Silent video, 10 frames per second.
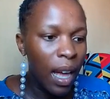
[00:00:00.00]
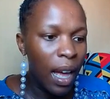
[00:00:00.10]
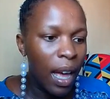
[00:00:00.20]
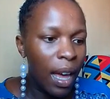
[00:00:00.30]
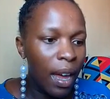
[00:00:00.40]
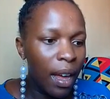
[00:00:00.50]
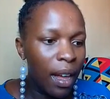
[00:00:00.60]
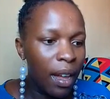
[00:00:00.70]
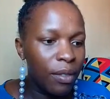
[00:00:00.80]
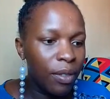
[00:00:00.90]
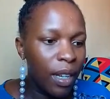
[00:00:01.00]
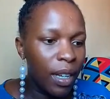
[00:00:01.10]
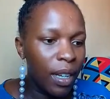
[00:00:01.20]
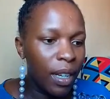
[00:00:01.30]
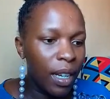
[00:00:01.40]
Hi,
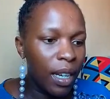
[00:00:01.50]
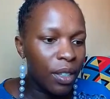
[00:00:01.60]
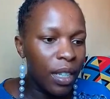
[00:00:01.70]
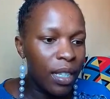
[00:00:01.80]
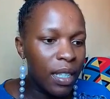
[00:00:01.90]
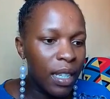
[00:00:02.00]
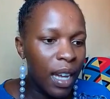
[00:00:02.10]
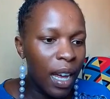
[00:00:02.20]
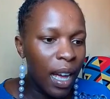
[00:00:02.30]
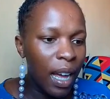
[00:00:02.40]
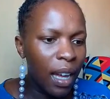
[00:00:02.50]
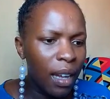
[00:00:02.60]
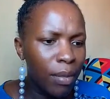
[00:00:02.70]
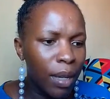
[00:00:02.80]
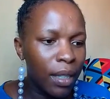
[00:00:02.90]
Alpha. You're saying say
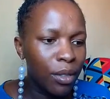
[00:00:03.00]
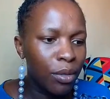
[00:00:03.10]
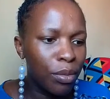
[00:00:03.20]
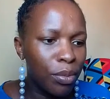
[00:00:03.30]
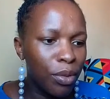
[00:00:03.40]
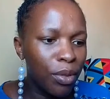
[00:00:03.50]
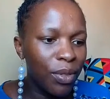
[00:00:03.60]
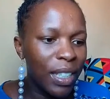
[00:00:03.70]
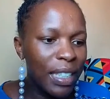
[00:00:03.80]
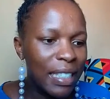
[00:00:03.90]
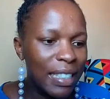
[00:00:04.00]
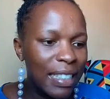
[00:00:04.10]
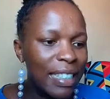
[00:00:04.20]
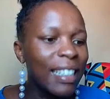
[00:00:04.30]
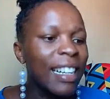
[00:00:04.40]
hi back to proof. It's
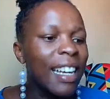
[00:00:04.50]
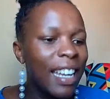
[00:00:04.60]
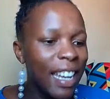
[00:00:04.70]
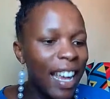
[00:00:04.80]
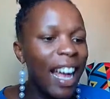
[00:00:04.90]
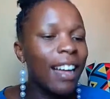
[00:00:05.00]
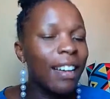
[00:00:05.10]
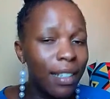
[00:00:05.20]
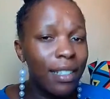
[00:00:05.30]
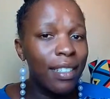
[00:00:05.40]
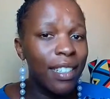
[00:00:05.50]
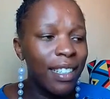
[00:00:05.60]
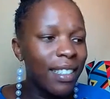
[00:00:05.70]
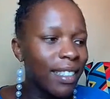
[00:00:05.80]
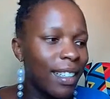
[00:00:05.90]
real. Yeah, it's
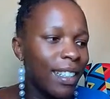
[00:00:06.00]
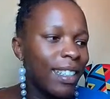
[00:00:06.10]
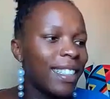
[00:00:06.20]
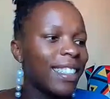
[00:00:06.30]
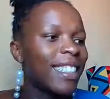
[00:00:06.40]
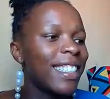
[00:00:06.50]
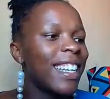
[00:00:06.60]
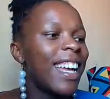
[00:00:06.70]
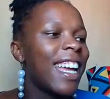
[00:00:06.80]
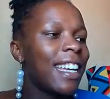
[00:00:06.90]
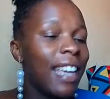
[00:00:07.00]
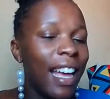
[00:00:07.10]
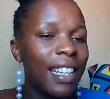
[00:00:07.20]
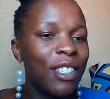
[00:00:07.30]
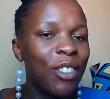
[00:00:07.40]
real.
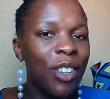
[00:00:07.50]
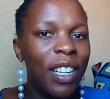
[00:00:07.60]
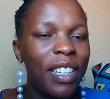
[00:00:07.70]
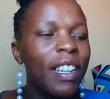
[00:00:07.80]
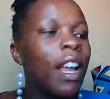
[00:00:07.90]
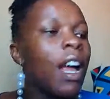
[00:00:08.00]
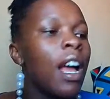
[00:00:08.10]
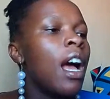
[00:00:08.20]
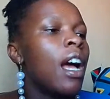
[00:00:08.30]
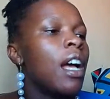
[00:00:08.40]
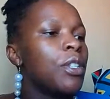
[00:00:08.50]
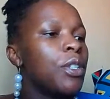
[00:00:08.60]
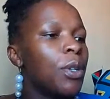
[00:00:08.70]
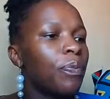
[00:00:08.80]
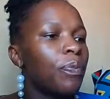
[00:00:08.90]
Yeah, it's real.
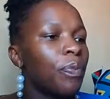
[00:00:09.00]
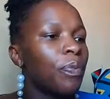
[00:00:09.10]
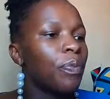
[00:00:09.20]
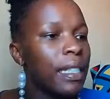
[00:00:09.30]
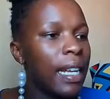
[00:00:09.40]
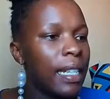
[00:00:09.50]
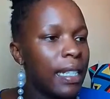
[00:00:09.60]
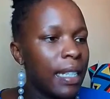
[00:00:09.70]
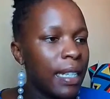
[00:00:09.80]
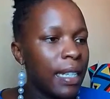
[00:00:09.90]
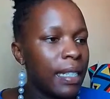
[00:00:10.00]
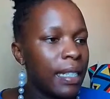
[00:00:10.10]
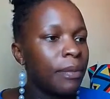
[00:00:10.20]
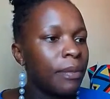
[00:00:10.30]
So let's get started.